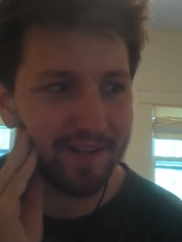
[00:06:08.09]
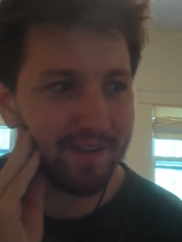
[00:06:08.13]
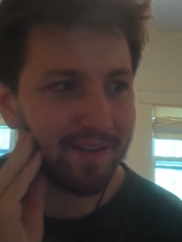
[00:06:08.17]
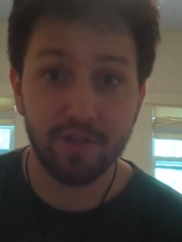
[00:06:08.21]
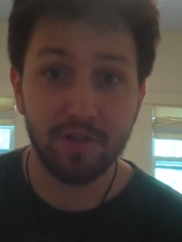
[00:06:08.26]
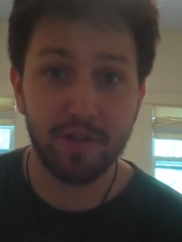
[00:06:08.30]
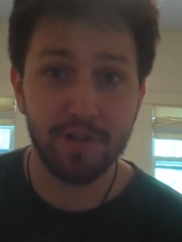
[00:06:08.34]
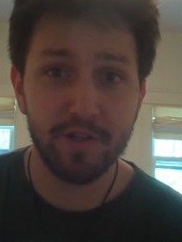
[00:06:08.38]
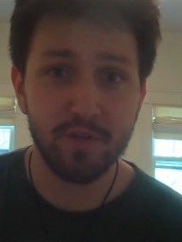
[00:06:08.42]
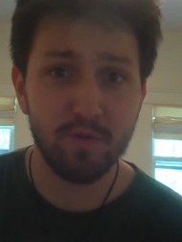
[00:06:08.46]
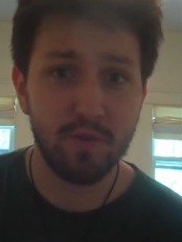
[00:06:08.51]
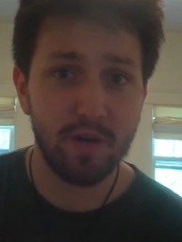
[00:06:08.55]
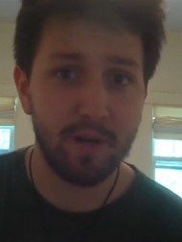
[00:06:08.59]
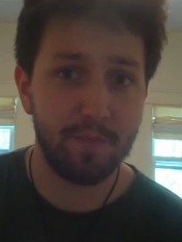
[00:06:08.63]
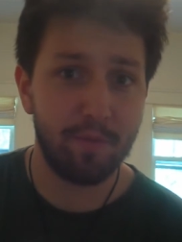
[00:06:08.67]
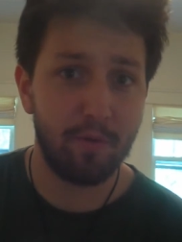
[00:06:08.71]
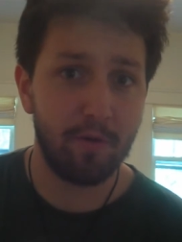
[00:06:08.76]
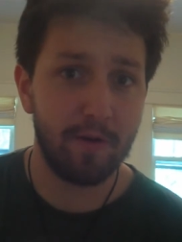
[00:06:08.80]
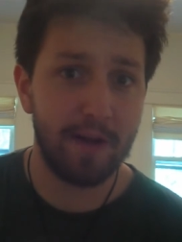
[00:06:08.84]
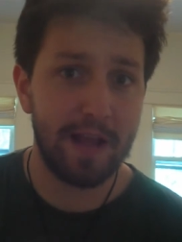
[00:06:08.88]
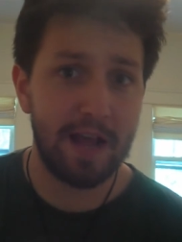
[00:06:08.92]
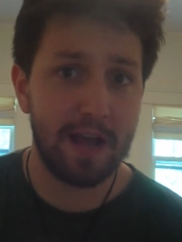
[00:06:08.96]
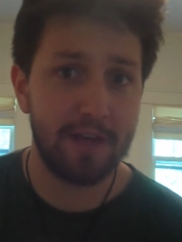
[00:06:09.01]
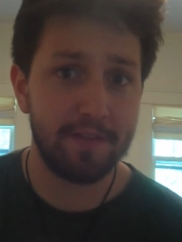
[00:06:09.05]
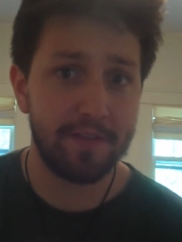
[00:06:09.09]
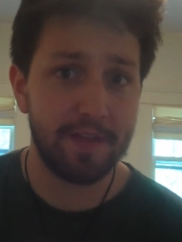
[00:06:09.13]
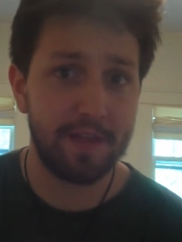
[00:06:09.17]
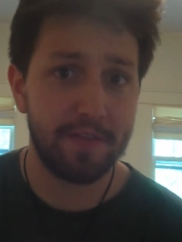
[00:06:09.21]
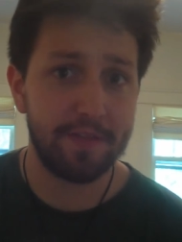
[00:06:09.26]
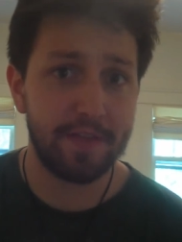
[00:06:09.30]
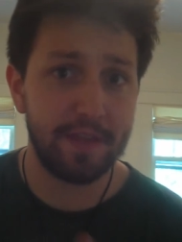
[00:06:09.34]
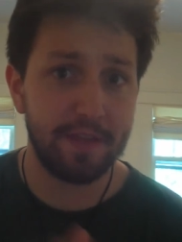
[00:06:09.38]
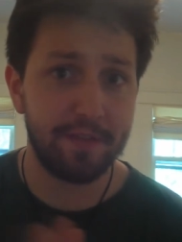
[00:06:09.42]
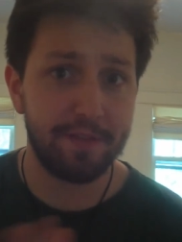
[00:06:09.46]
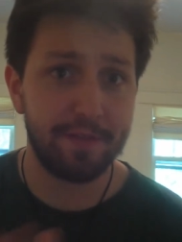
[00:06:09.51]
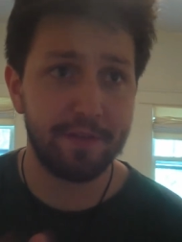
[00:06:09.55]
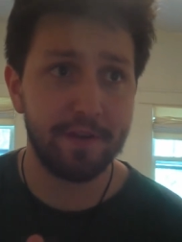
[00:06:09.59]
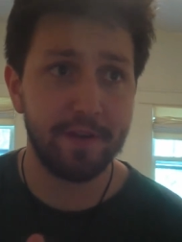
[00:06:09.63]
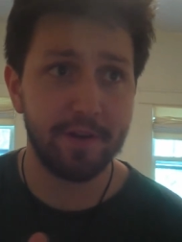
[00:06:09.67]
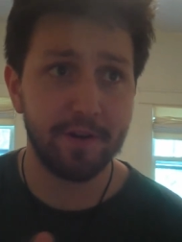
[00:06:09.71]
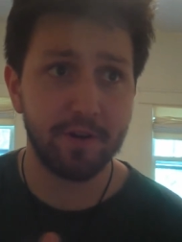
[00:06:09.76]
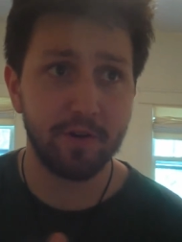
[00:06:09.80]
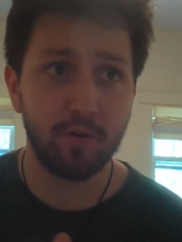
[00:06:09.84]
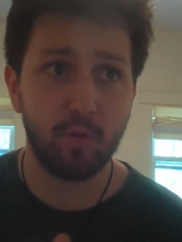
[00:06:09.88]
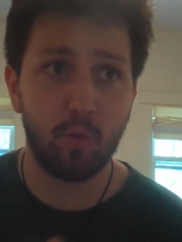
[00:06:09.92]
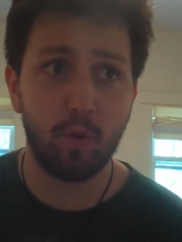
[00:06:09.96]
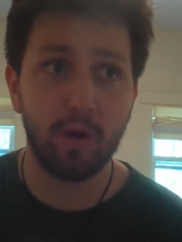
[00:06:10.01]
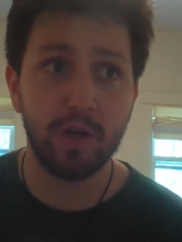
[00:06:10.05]
Also, I just want to point out that the
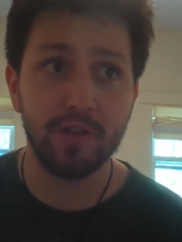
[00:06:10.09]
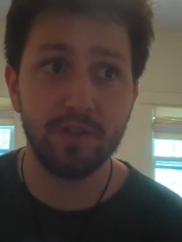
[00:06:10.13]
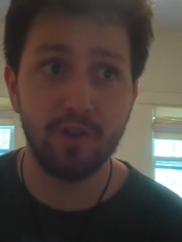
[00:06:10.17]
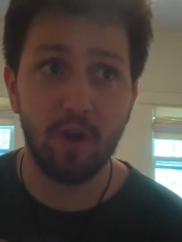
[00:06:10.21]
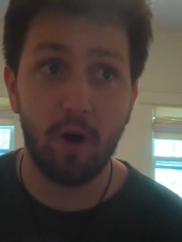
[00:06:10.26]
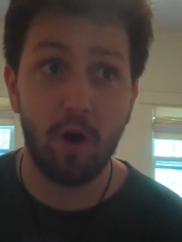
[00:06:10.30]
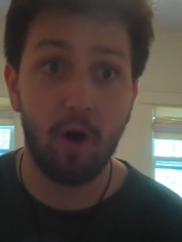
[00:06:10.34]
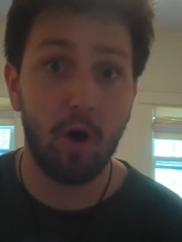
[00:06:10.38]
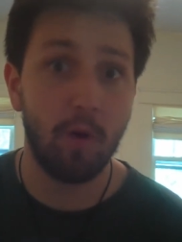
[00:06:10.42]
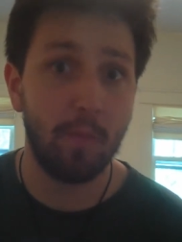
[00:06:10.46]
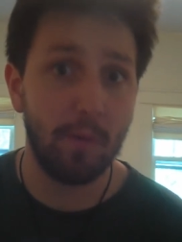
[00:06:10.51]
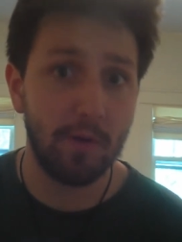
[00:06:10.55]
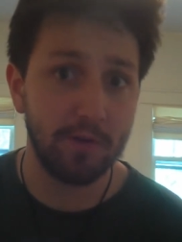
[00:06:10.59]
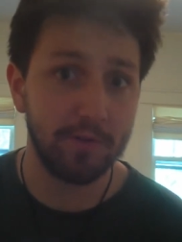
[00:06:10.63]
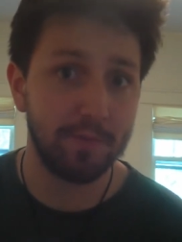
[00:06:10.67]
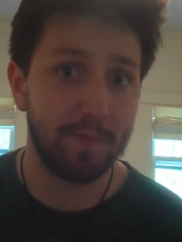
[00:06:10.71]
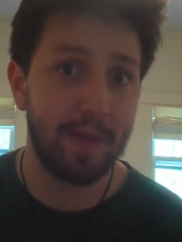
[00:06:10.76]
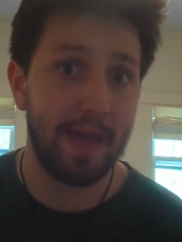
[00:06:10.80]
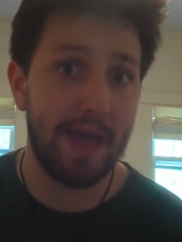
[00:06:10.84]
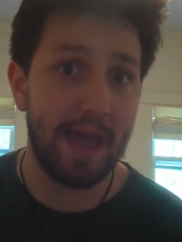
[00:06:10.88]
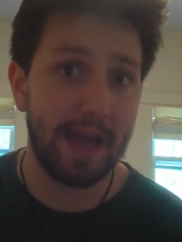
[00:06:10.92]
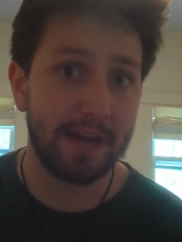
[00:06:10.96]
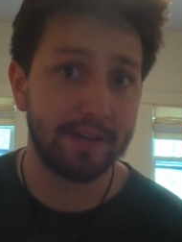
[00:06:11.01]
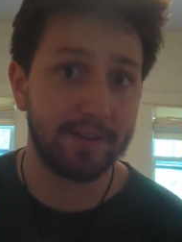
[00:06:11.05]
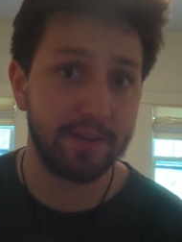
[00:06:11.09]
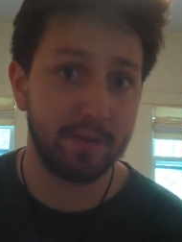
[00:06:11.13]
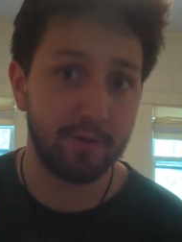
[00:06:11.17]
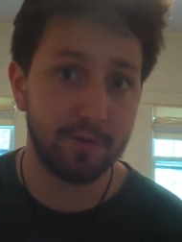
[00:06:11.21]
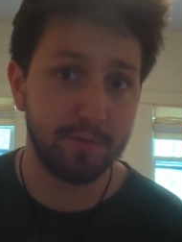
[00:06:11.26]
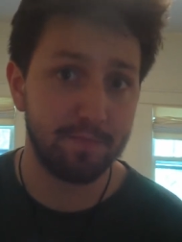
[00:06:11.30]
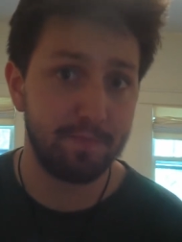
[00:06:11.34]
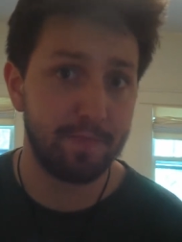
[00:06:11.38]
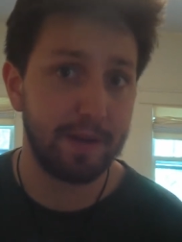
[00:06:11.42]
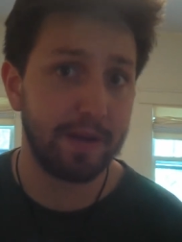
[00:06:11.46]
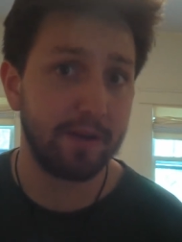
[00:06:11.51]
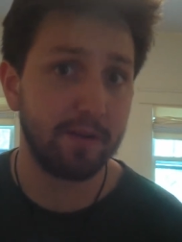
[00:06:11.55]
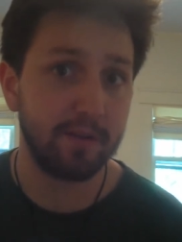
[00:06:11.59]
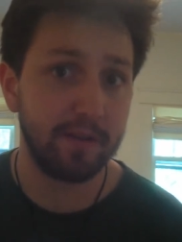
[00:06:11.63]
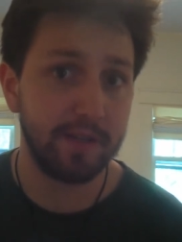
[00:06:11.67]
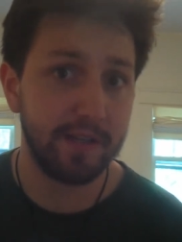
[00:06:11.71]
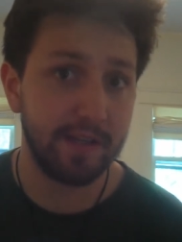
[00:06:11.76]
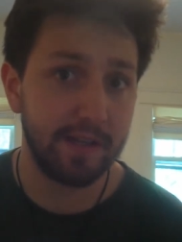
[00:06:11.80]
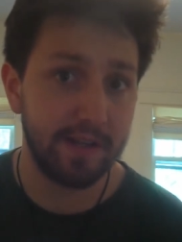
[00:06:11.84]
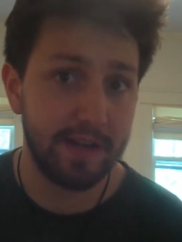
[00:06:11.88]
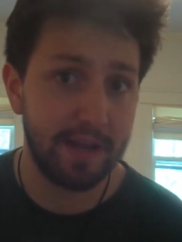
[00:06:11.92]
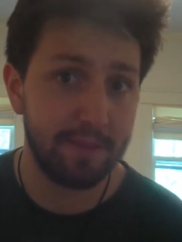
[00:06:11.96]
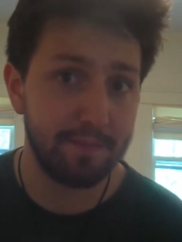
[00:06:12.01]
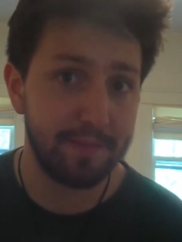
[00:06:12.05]
theater was almost packed. There was
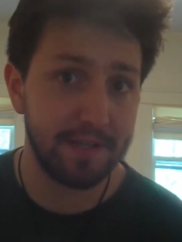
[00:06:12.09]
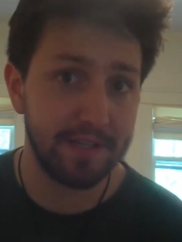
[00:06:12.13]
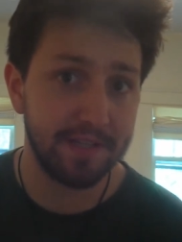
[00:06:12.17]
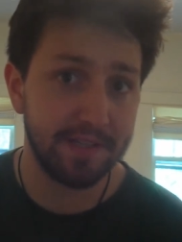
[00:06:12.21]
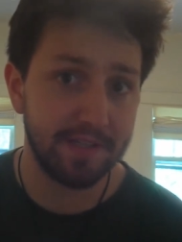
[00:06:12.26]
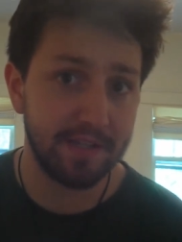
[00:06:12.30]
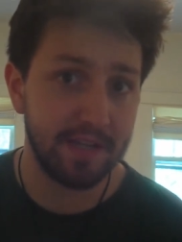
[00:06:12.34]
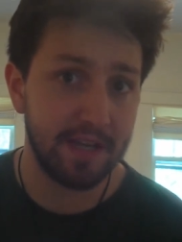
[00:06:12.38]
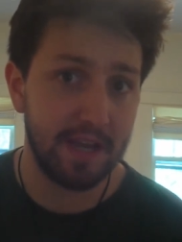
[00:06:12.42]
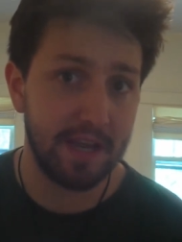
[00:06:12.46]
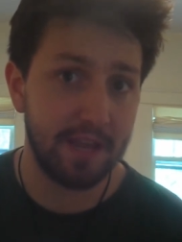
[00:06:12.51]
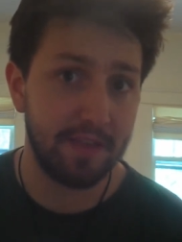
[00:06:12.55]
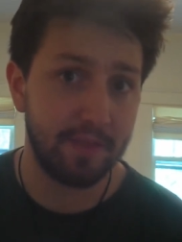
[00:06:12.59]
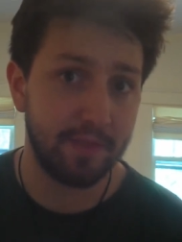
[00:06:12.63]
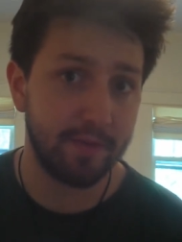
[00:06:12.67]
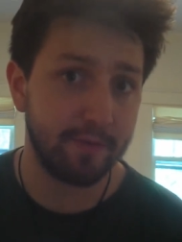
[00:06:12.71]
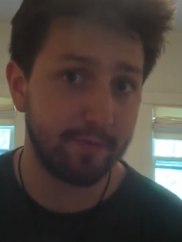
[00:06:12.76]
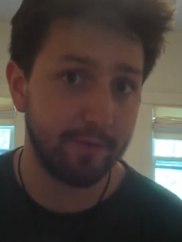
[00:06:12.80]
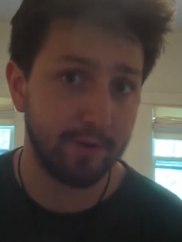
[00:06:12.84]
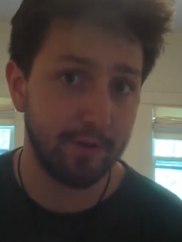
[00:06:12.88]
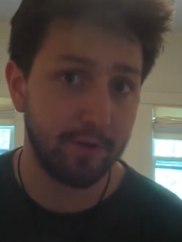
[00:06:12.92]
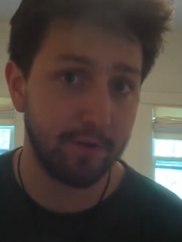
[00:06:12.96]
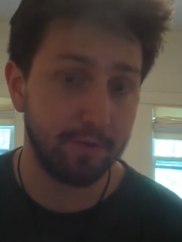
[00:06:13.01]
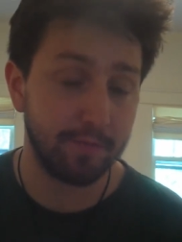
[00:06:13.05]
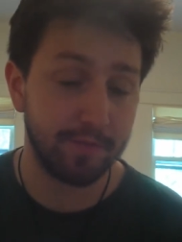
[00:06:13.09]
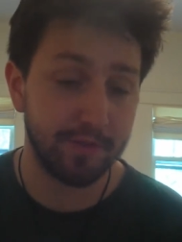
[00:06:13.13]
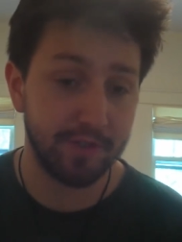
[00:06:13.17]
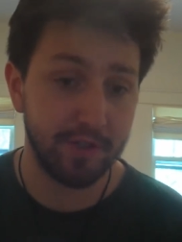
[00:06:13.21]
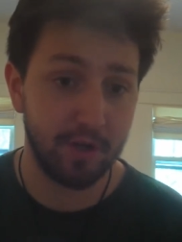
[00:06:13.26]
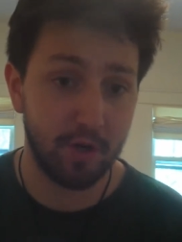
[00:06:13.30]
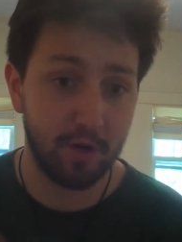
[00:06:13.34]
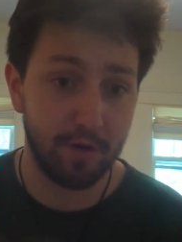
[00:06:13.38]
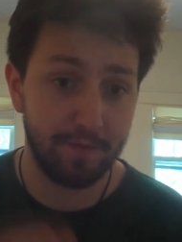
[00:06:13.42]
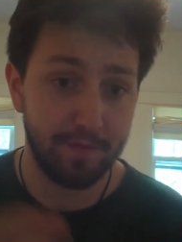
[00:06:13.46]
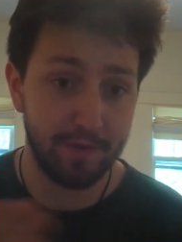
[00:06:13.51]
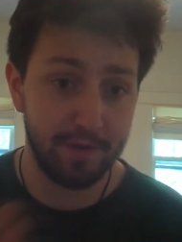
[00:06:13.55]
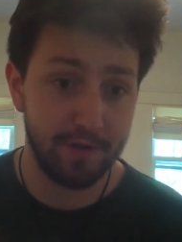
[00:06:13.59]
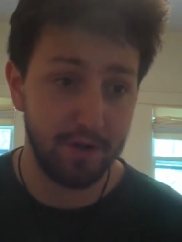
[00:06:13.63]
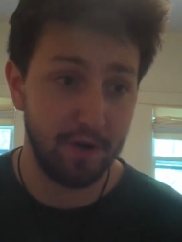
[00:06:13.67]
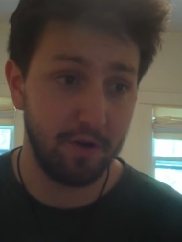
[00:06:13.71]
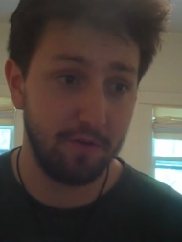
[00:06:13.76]
barely an empty seat in the room, so if you